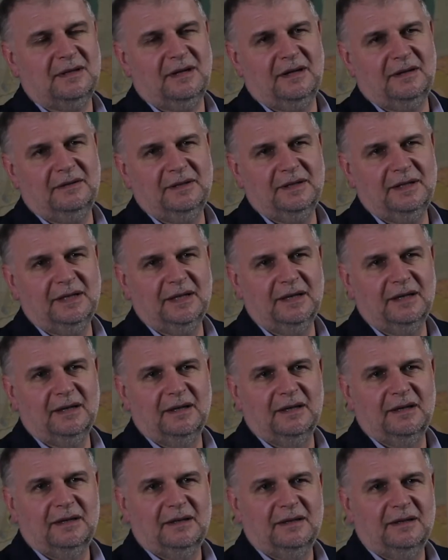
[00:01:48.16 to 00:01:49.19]
are really
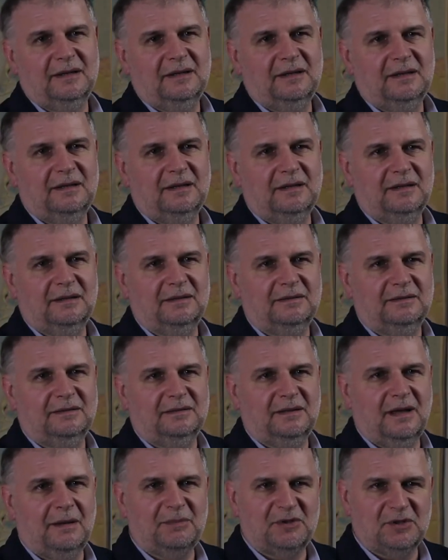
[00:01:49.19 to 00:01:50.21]

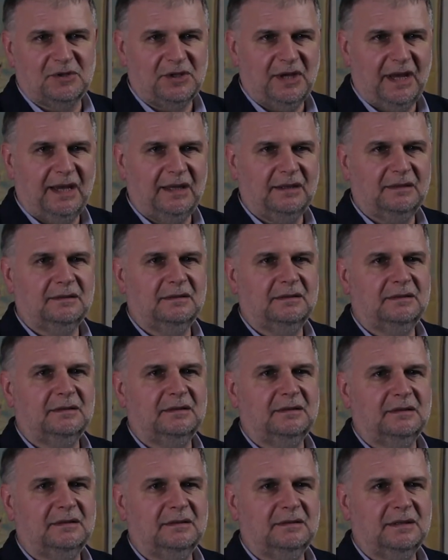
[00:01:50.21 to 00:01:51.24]
appreciate
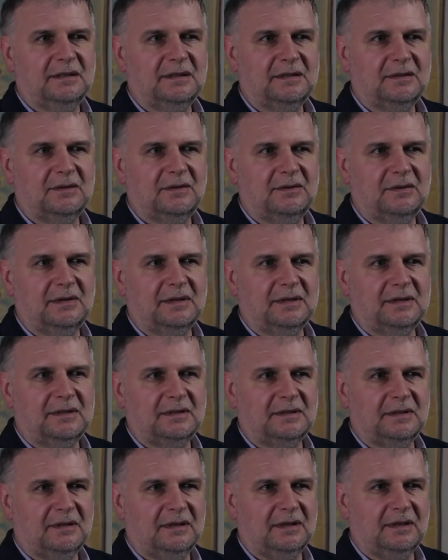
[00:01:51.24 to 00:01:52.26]
this
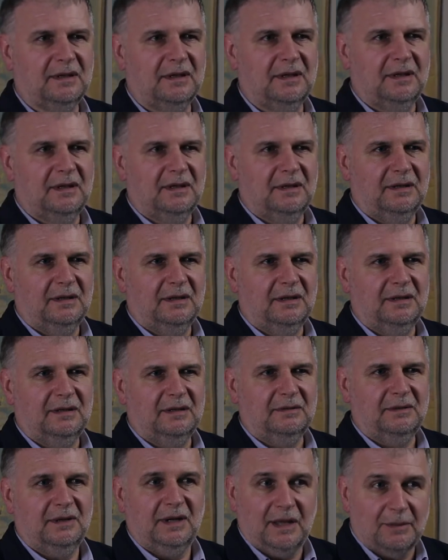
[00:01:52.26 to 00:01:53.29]
course,
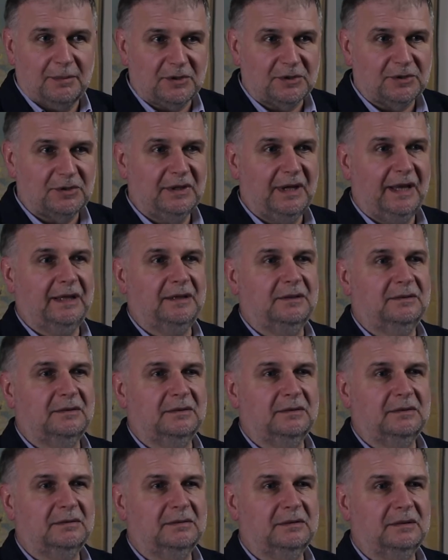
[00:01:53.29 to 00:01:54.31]
really appreciate
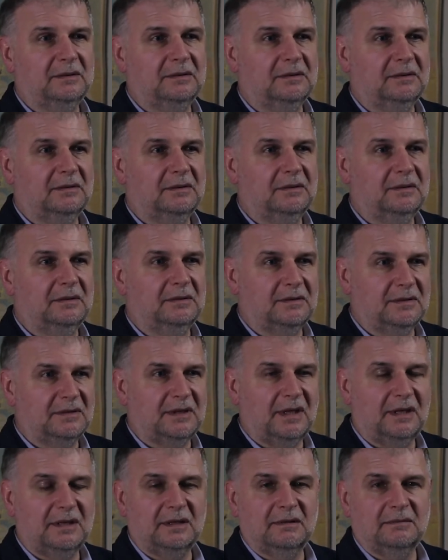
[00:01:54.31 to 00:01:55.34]
to
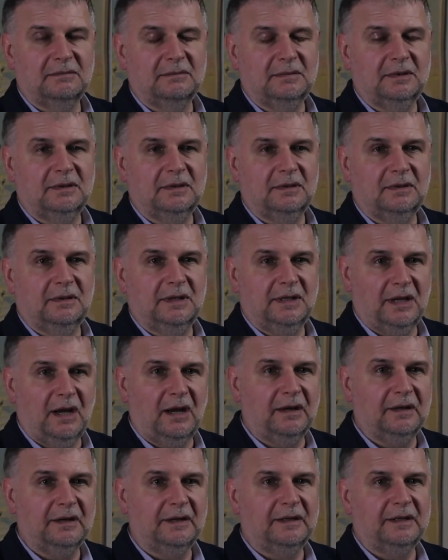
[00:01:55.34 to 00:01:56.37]
study in
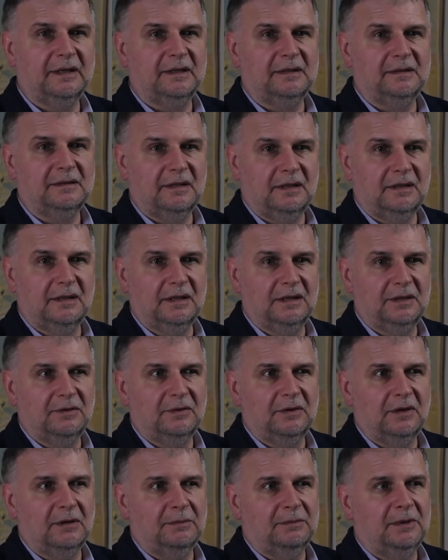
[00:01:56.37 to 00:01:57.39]
Hungary, study in
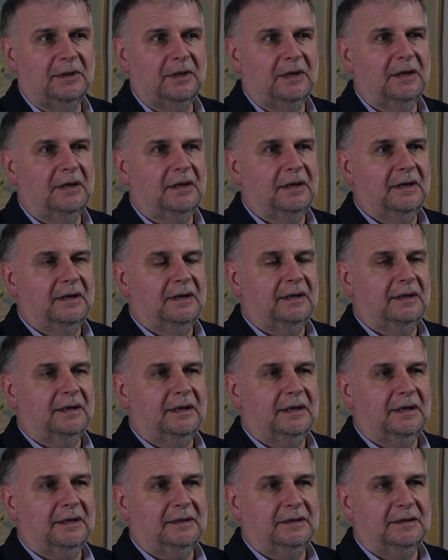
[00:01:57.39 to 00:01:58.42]
Europe.
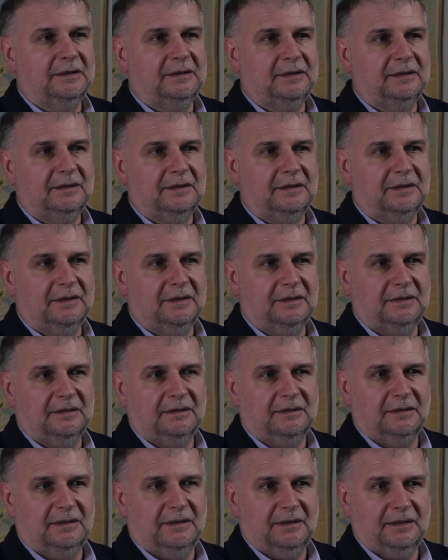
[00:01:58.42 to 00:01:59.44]
And
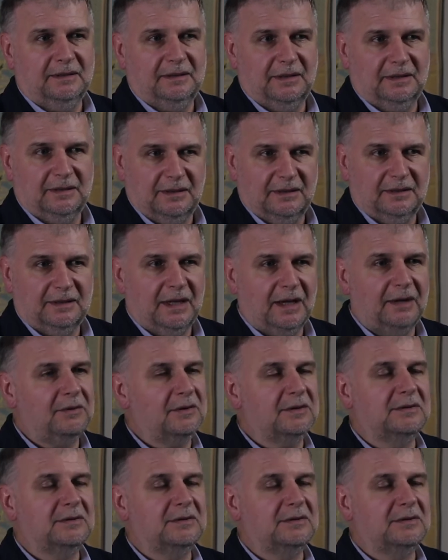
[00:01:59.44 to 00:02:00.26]
they